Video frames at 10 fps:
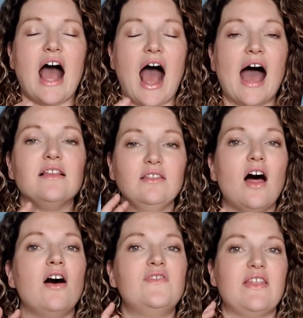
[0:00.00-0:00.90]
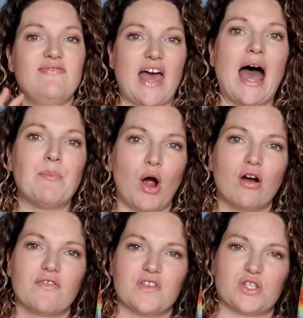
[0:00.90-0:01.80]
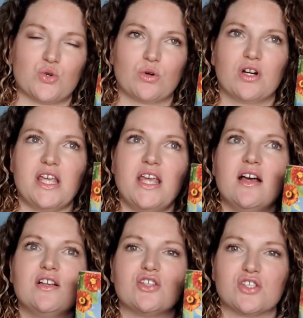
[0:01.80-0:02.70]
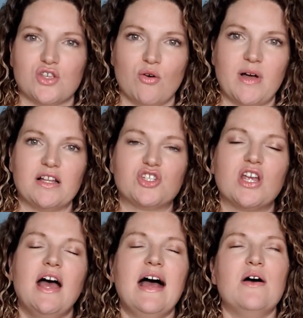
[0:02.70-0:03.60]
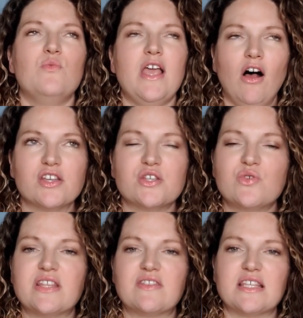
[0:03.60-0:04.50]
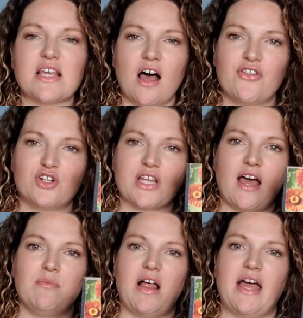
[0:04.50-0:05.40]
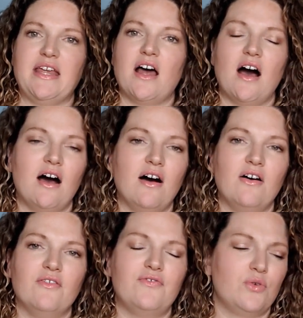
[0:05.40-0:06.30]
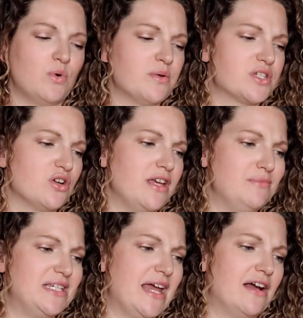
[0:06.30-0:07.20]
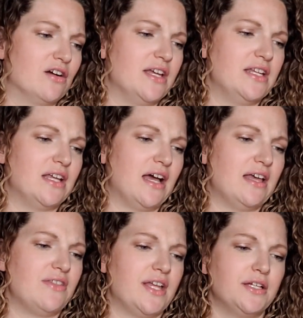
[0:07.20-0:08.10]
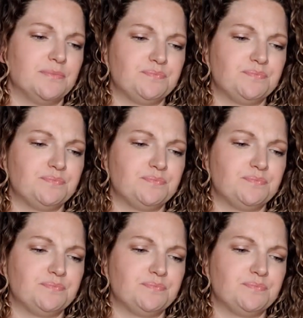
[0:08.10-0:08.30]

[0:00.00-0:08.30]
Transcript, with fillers: I loved that part of the story so much. We also get this other timeline of, what was her name? Taryn, I think.